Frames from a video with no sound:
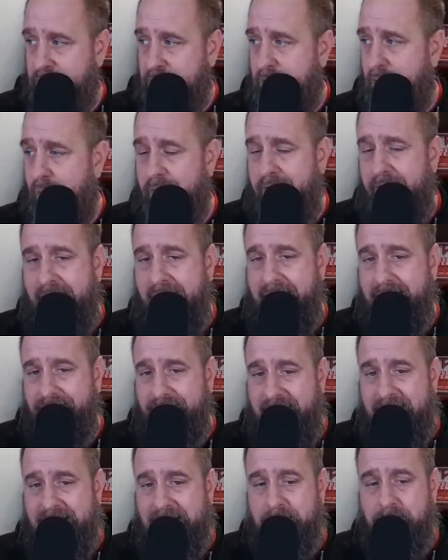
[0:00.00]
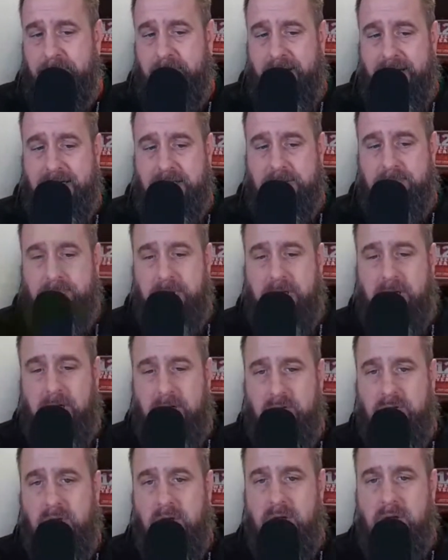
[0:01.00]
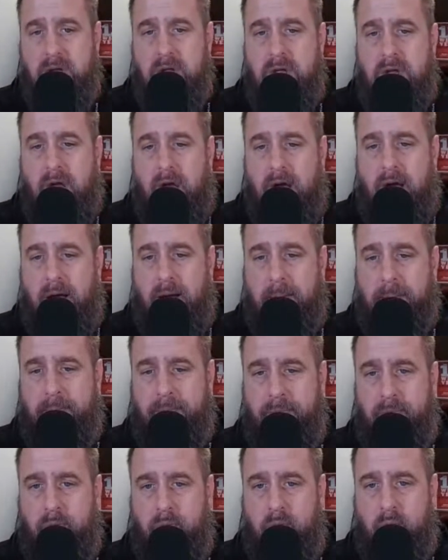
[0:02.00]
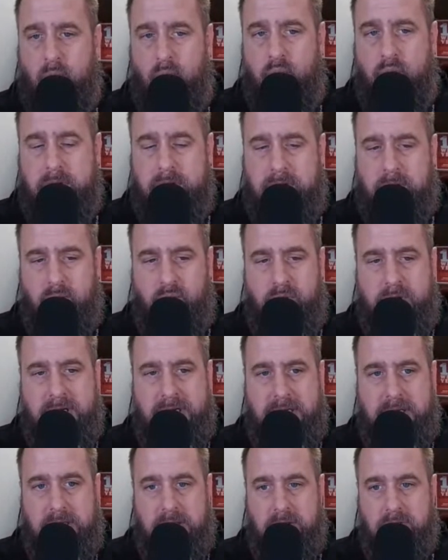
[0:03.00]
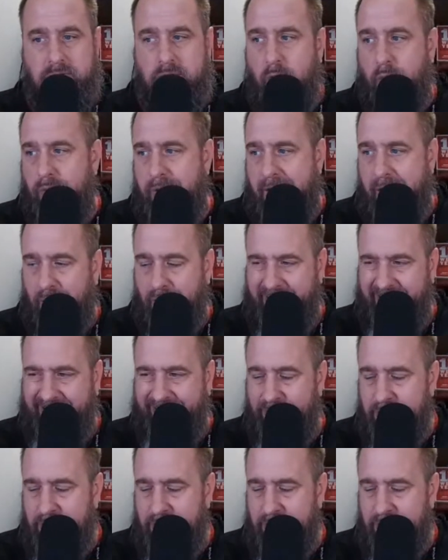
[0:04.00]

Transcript: You don't want to have that in place because um, we zone out.